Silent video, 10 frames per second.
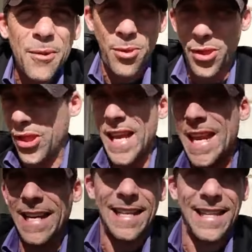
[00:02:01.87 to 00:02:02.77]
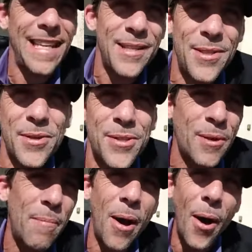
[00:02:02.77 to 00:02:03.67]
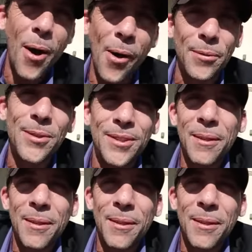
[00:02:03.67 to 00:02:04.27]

you think things are supposed